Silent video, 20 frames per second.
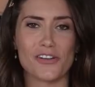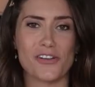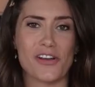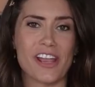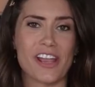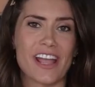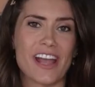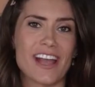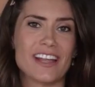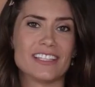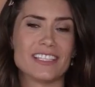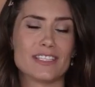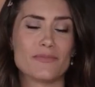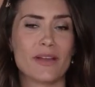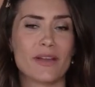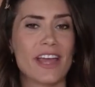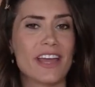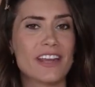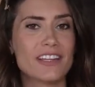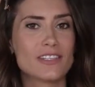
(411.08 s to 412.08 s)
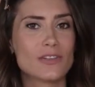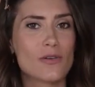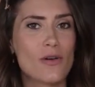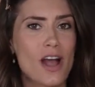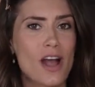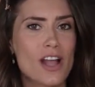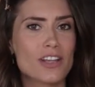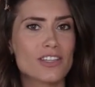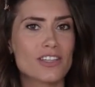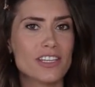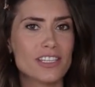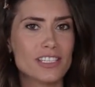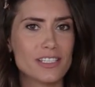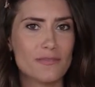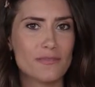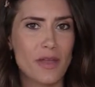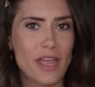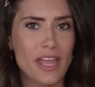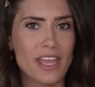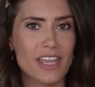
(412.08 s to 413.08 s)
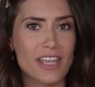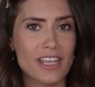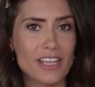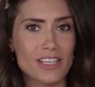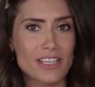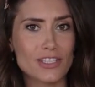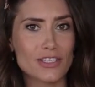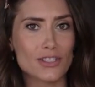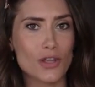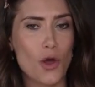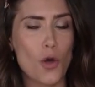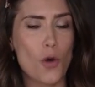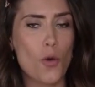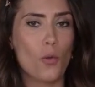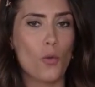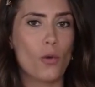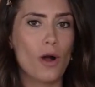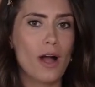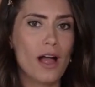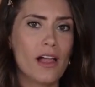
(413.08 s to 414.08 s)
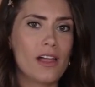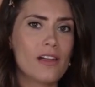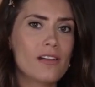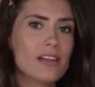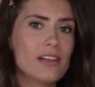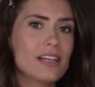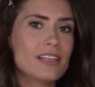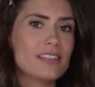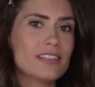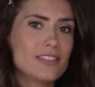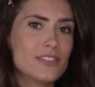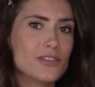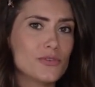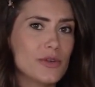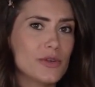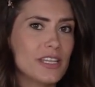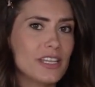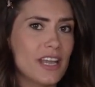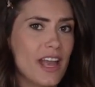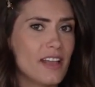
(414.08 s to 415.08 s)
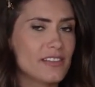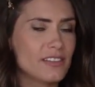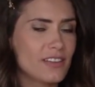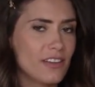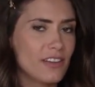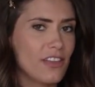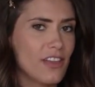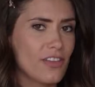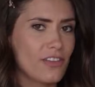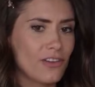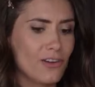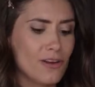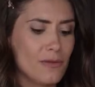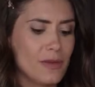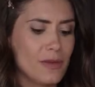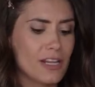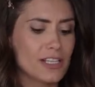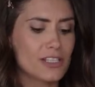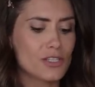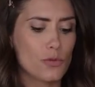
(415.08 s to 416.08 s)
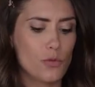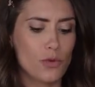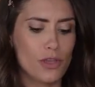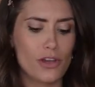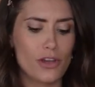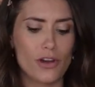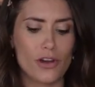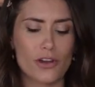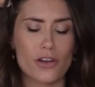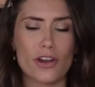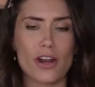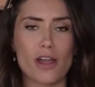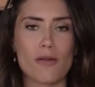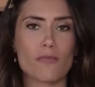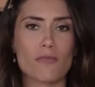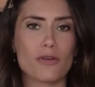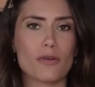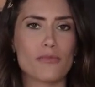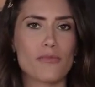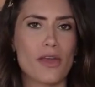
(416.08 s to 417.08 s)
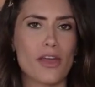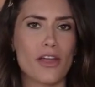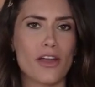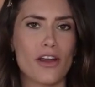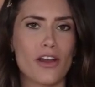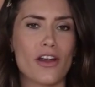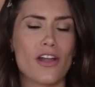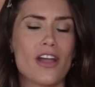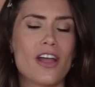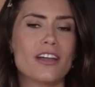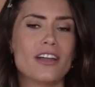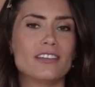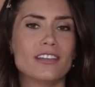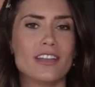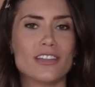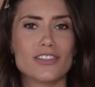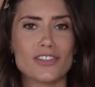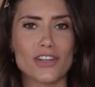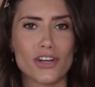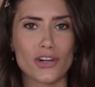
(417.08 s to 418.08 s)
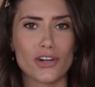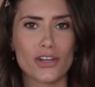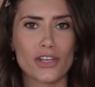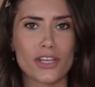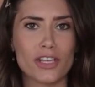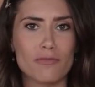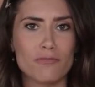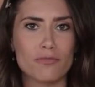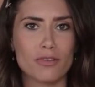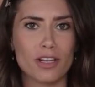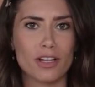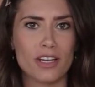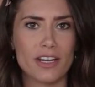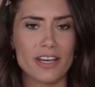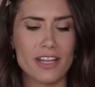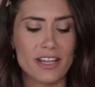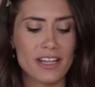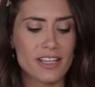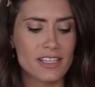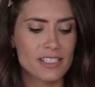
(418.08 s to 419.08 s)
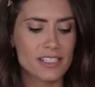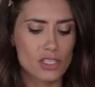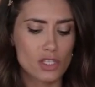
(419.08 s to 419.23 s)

All right guys, the spaghetti squash is baking. So while it's doing that, it's gonna take 30 minutes, we are gonna prepare the turkey bolognese.